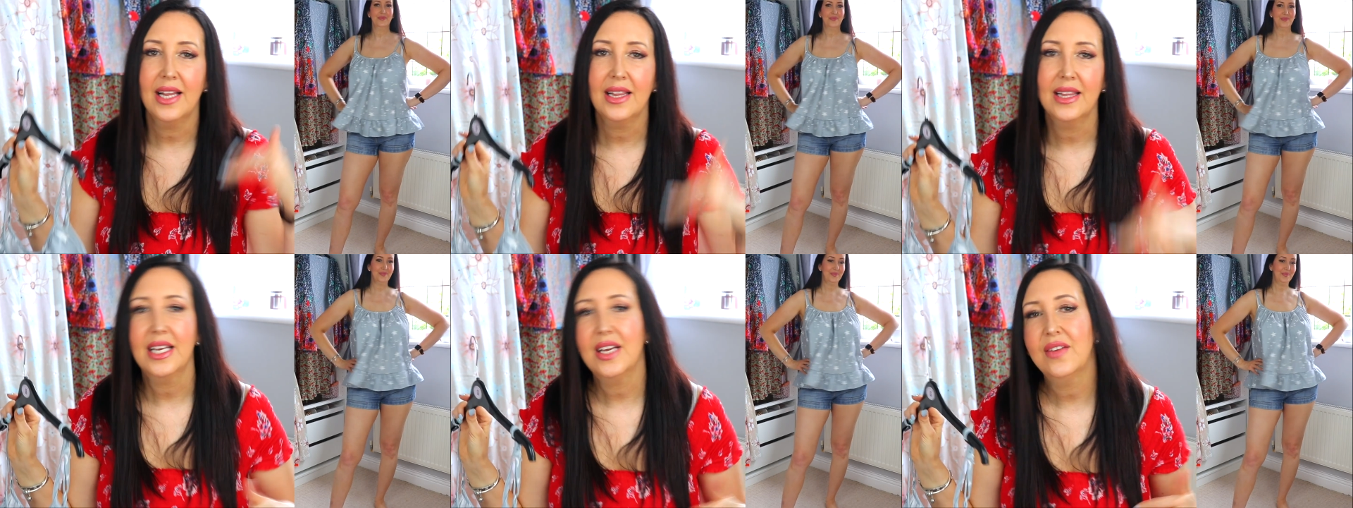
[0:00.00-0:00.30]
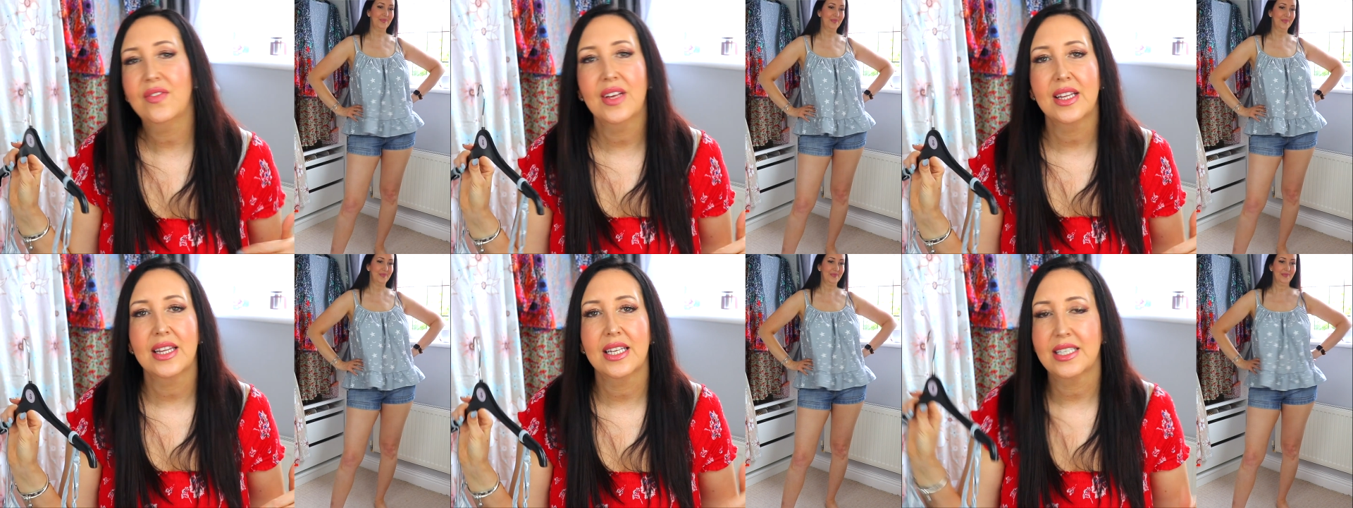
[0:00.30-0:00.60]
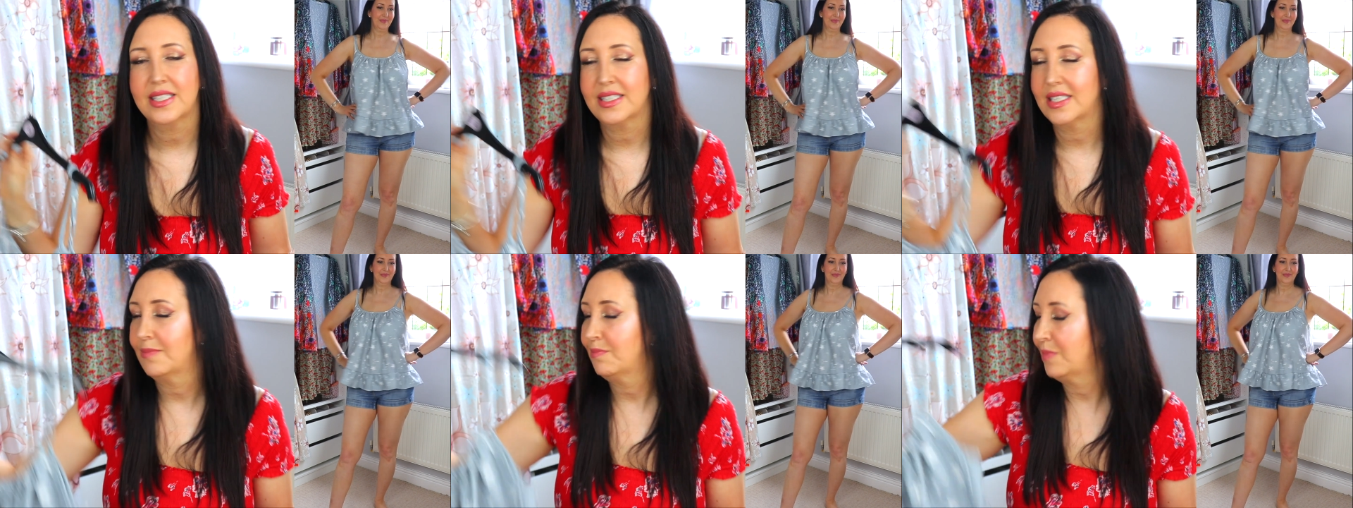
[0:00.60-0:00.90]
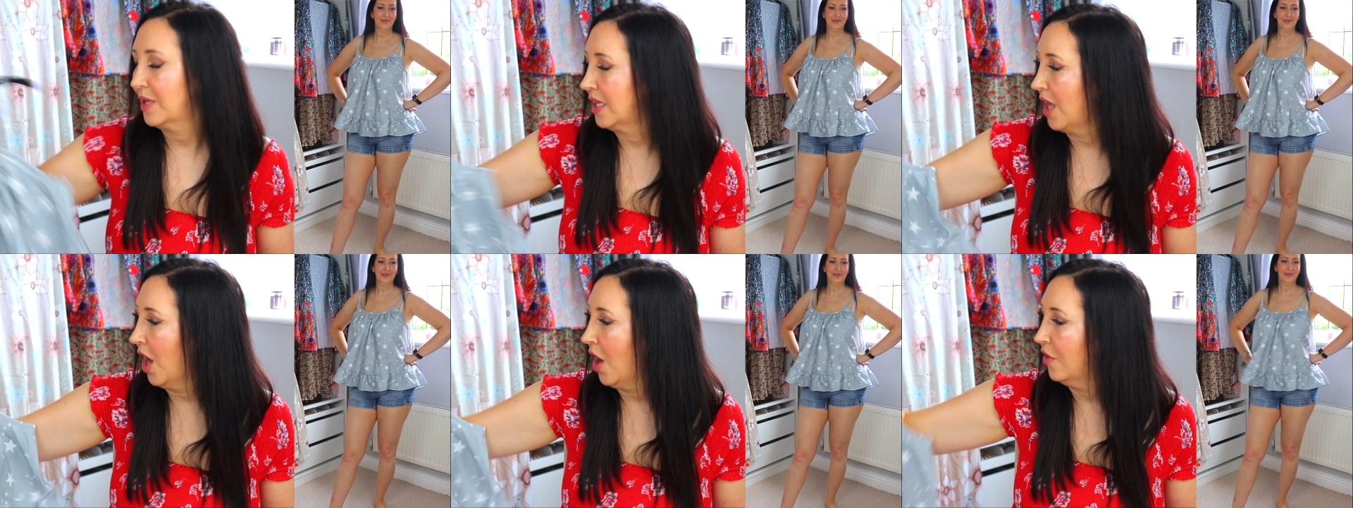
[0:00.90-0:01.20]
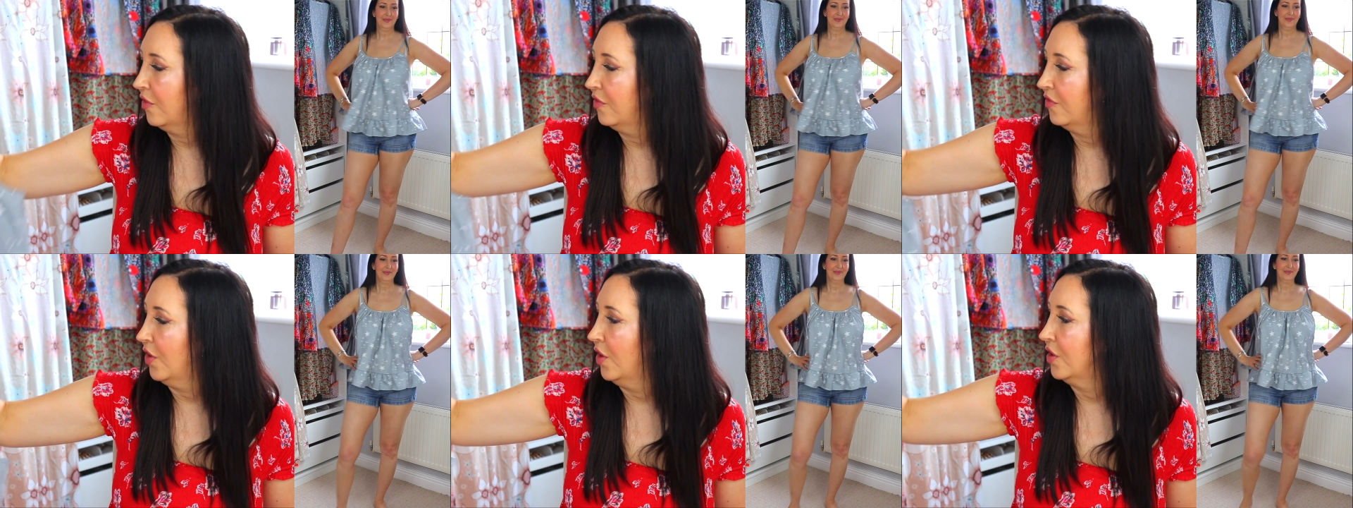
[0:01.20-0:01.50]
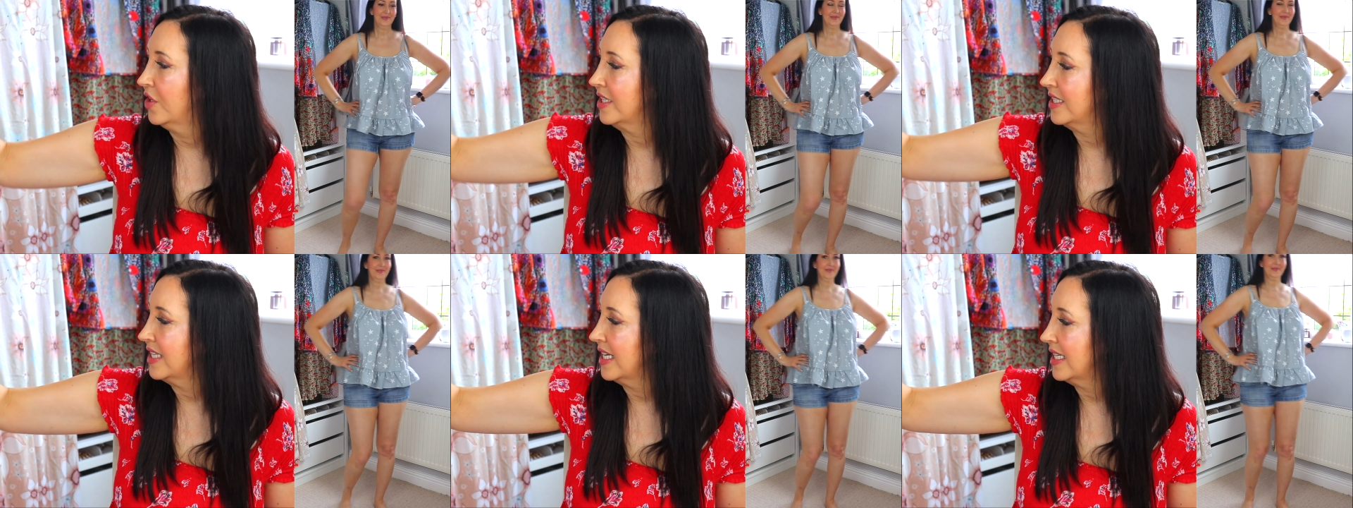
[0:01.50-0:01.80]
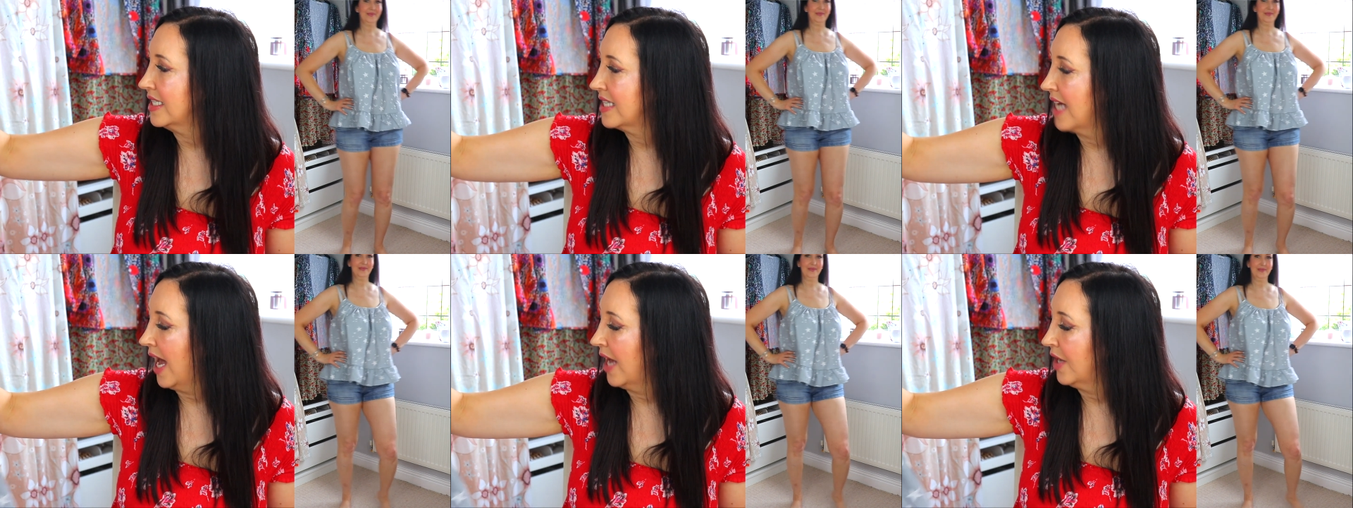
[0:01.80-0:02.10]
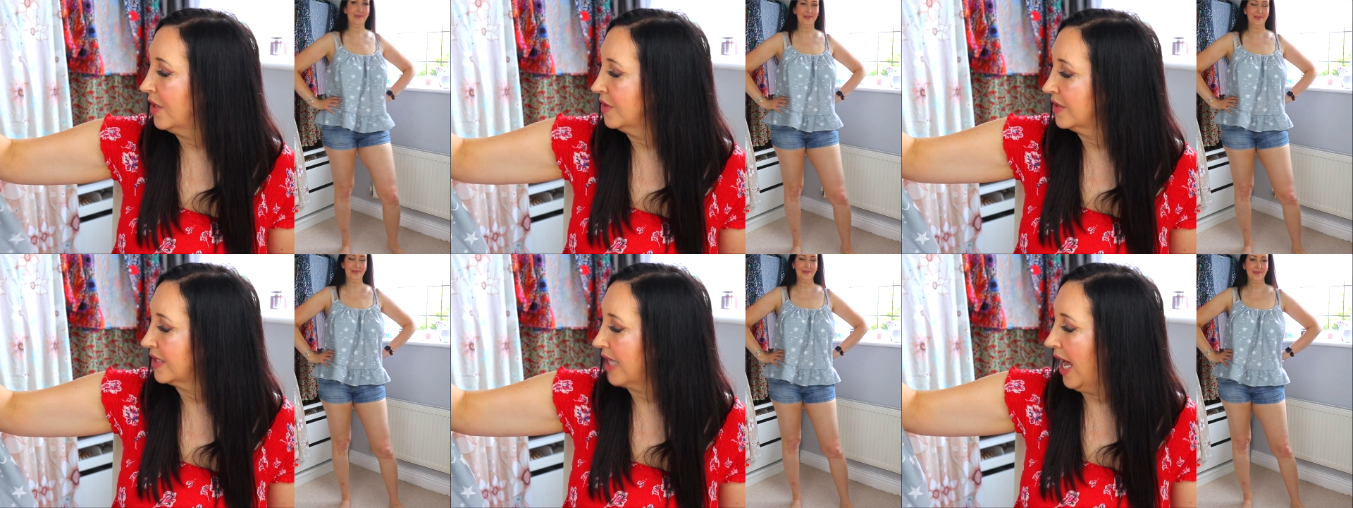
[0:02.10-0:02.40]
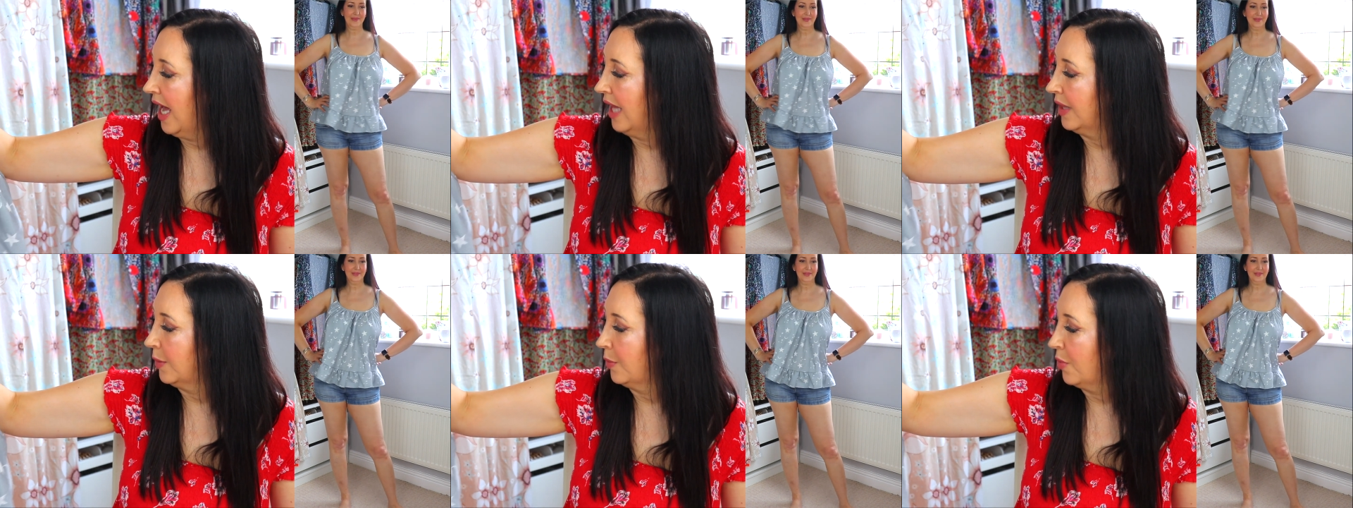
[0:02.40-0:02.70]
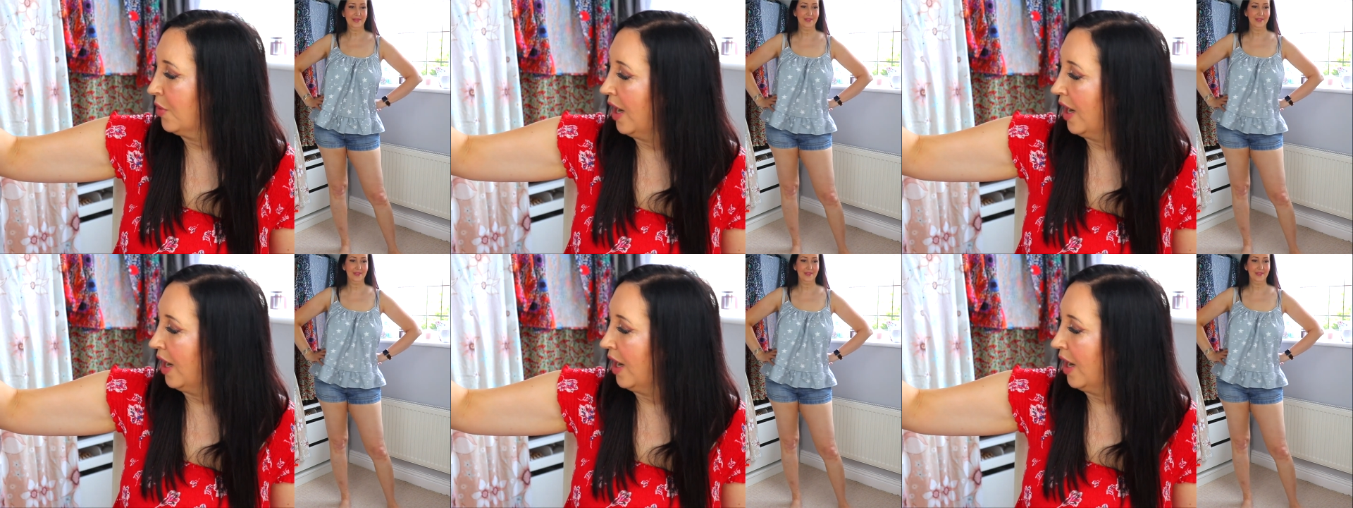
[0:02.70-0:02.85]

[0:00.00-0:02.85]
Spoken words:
I'll leave it listed below for the details and the